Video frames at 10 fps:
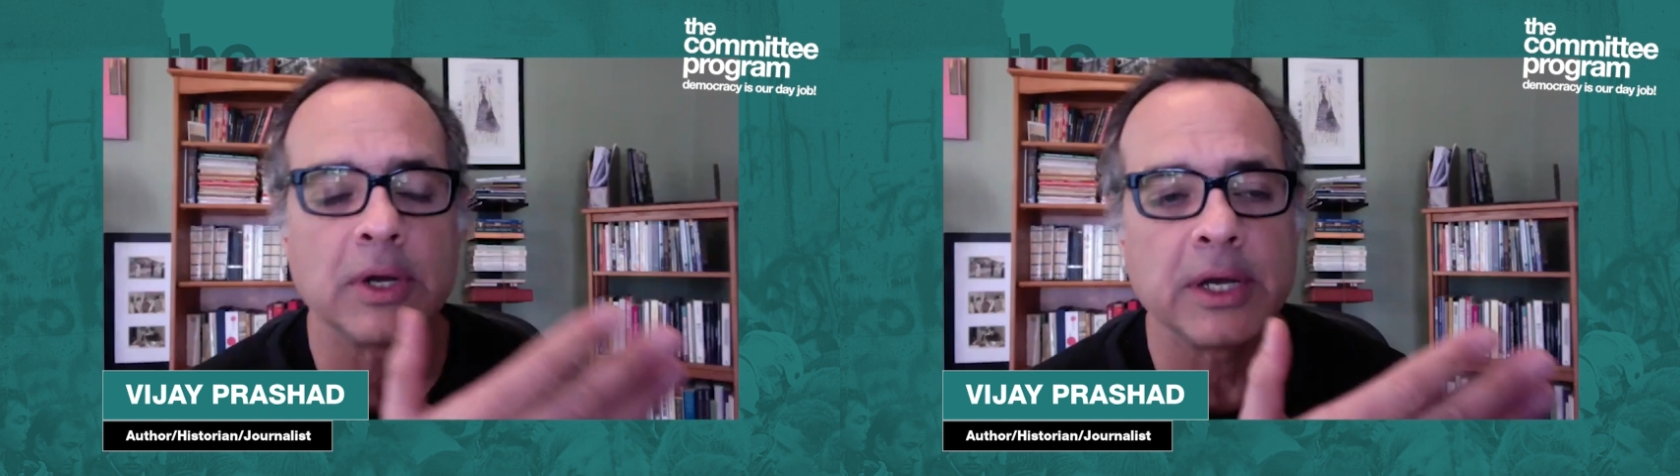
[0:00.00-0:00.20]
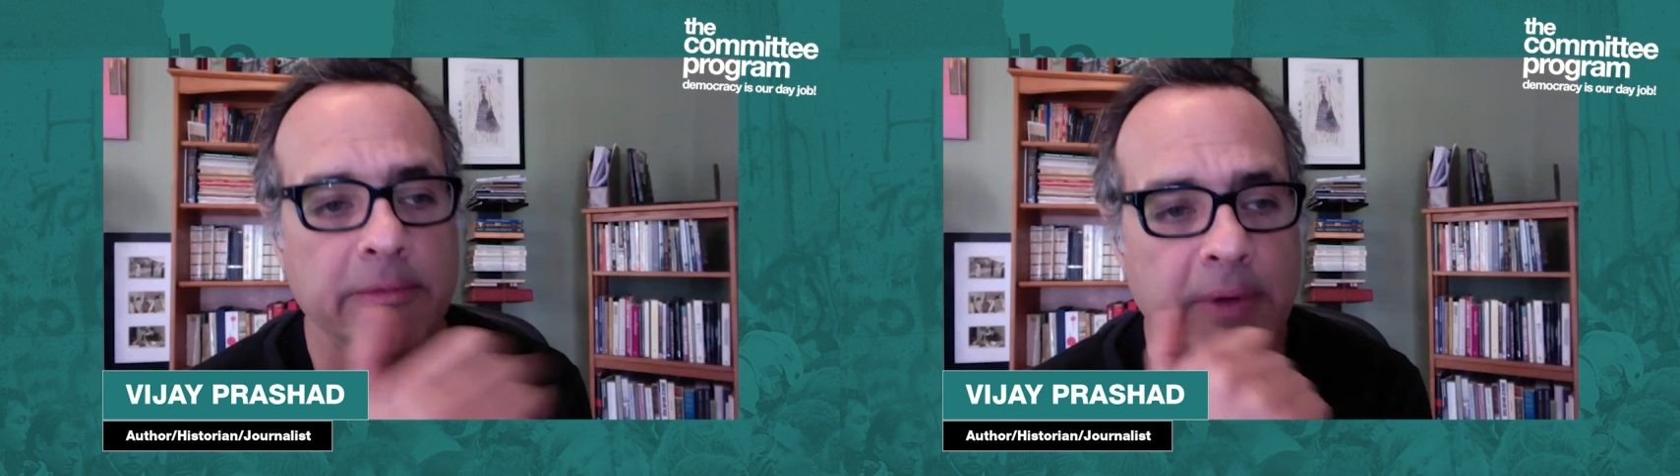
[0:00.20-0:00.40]

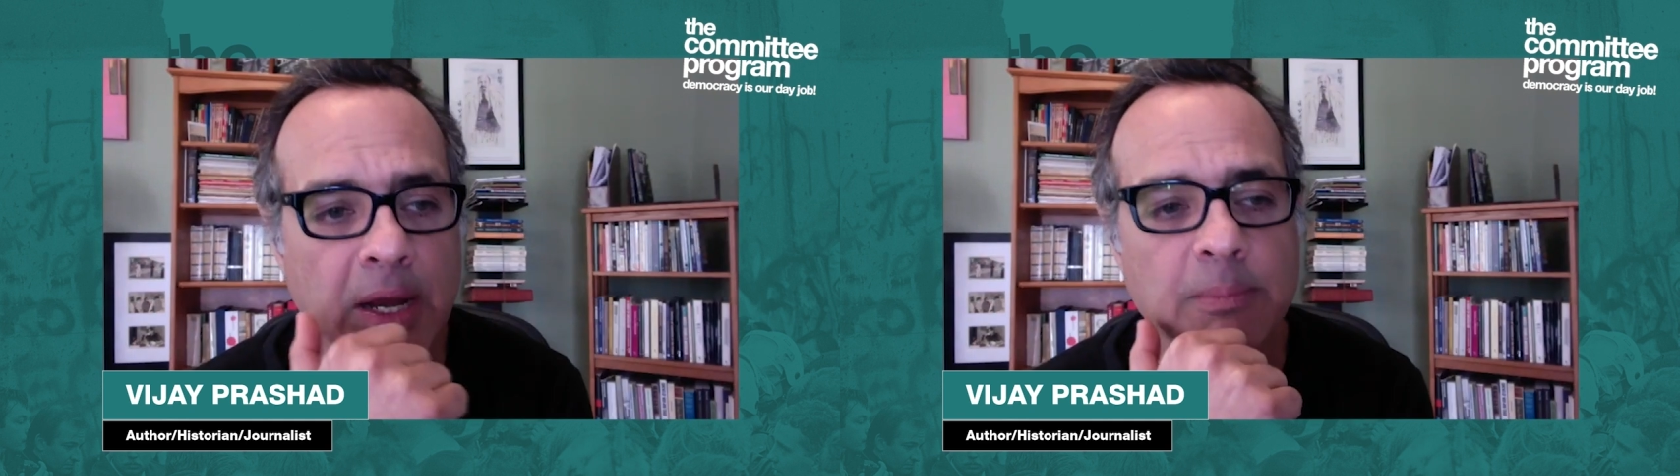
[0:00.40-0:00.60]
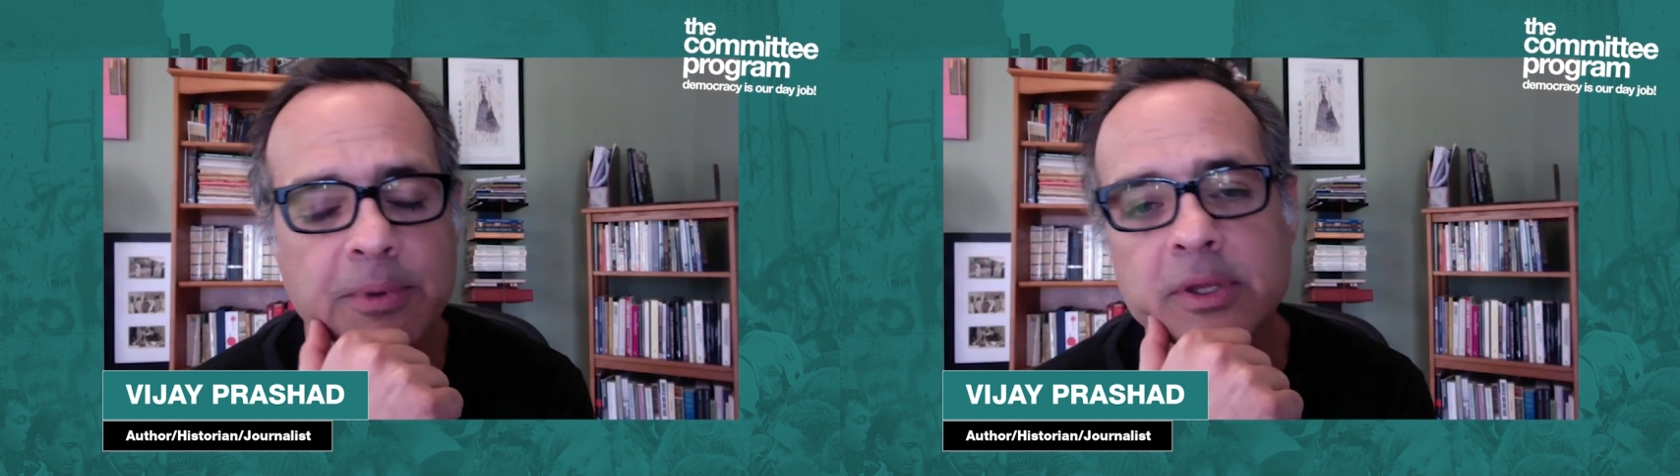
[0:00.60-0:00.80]

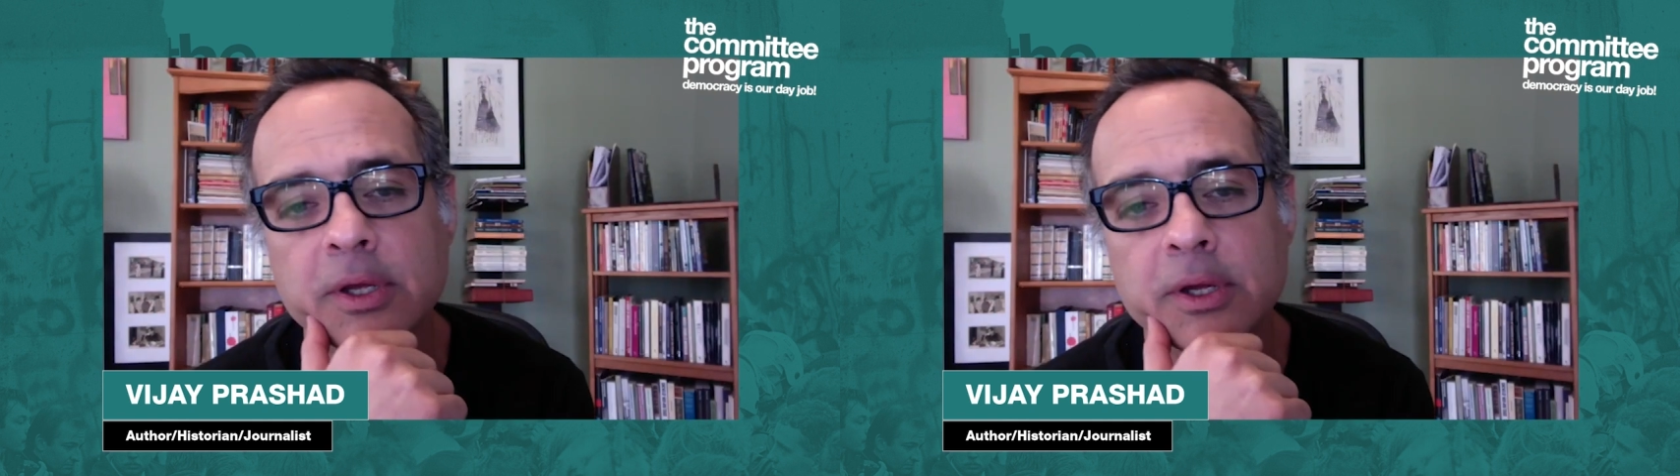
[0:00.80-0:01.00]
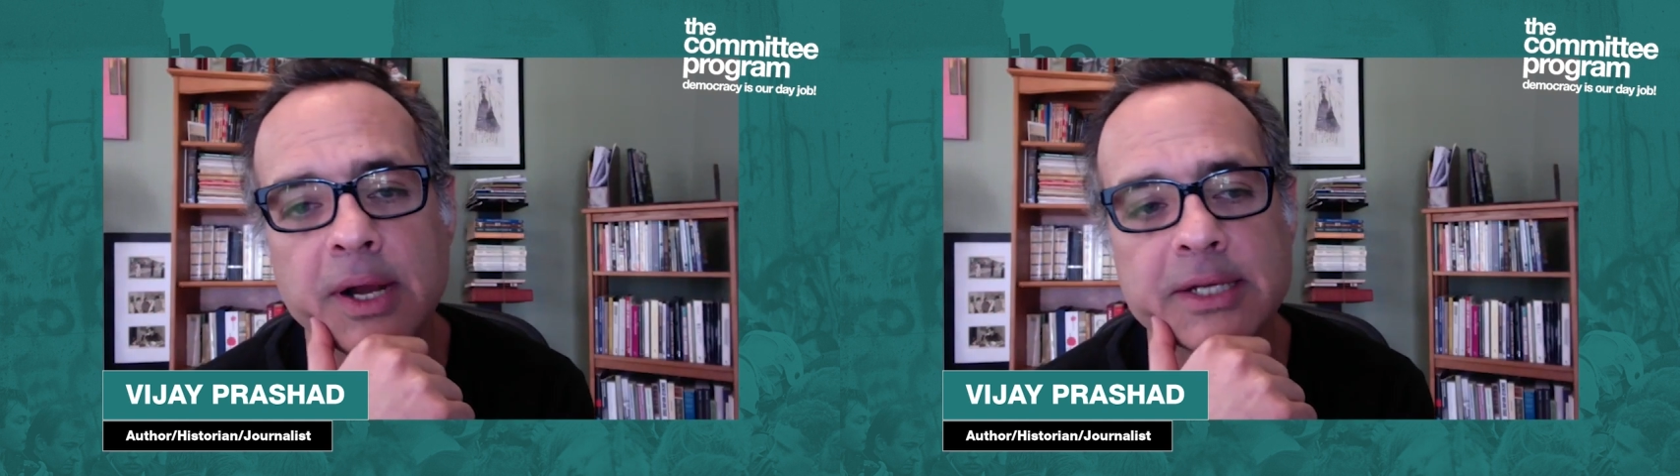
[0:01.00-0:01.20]
developed
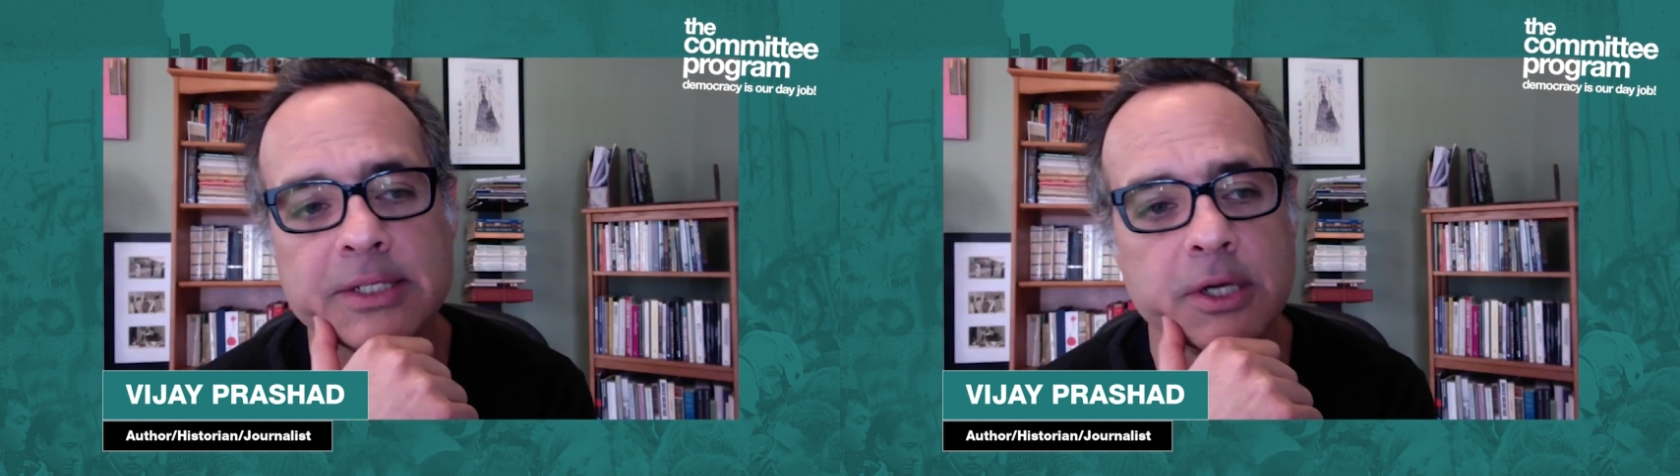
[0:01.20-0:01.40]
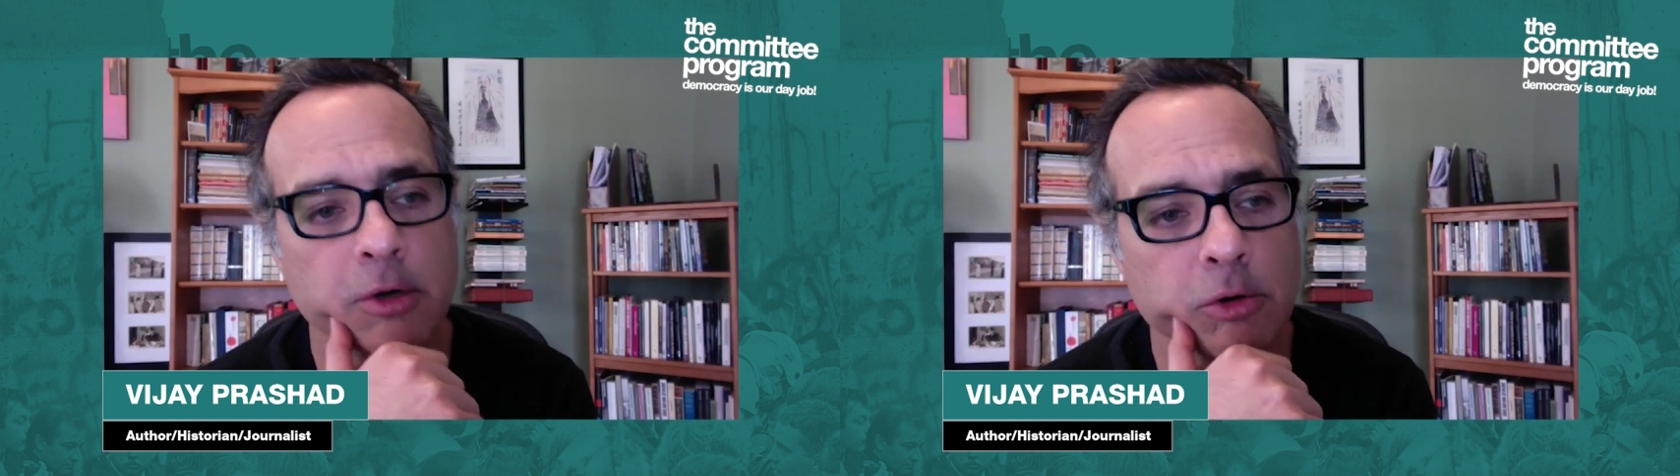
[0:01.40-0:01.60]
the
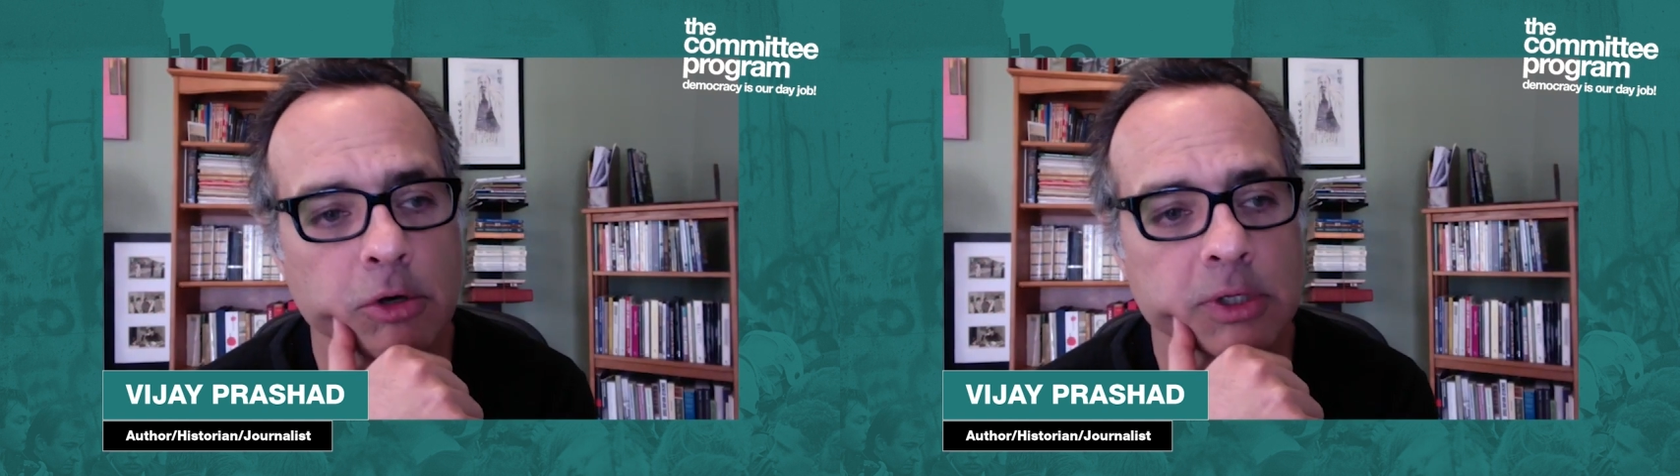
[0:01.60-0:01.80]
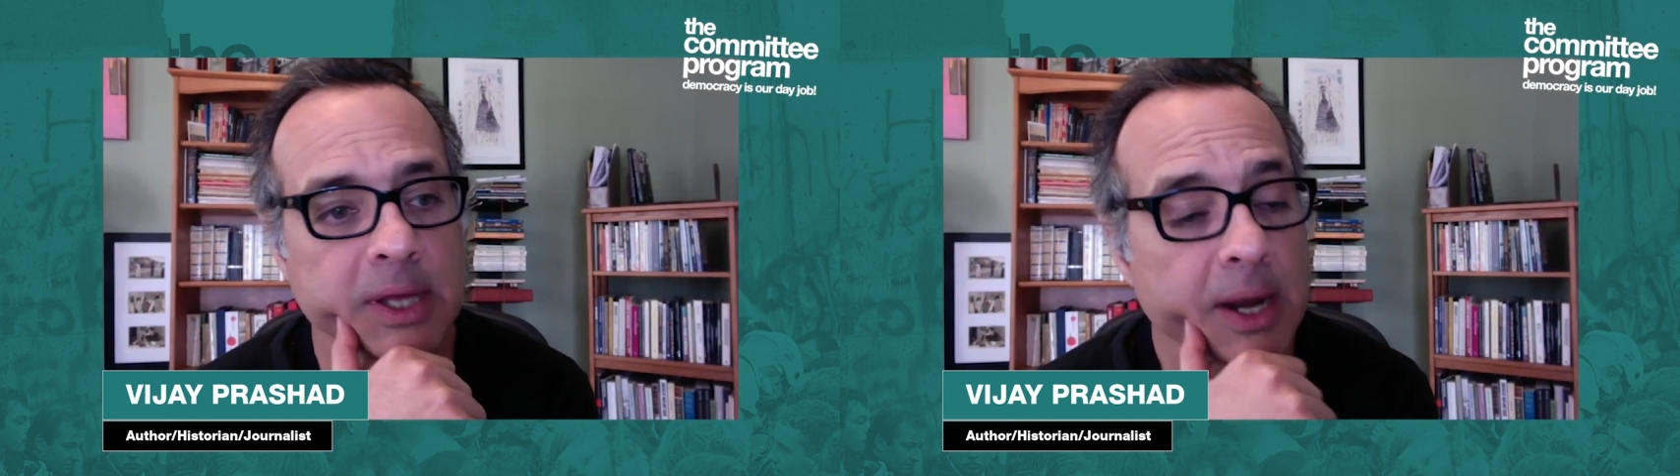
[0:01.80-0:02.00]
Rashtriya
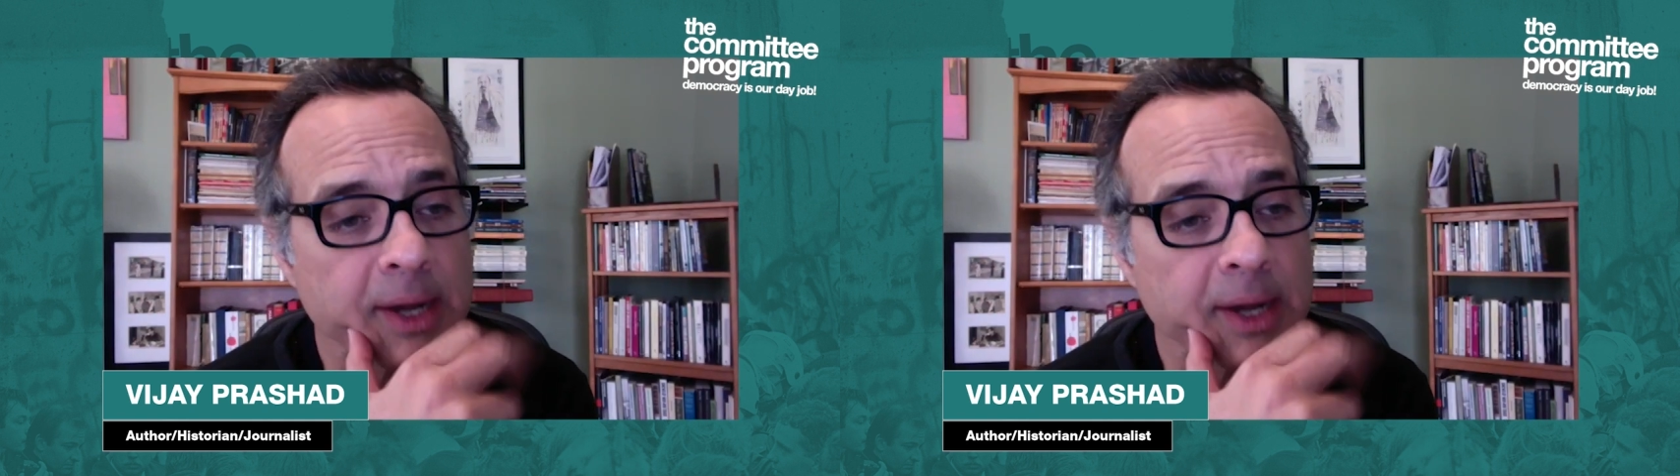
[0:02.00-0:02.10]
Lokdal,